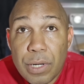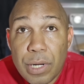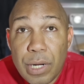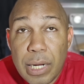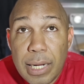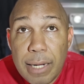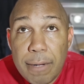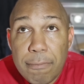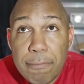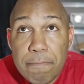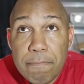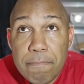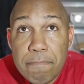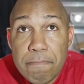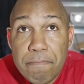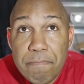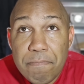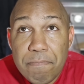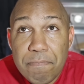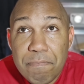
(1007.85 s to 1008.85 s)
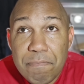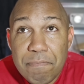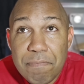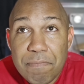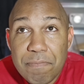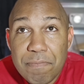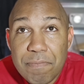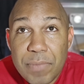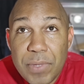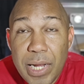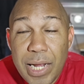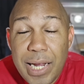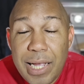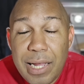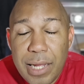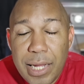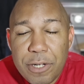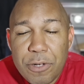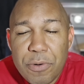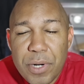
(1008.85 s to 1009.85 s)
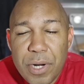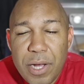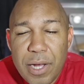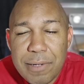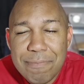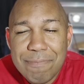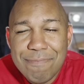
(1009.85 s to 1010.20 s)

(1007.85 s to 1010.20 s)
Um, you know, I got a lot going on,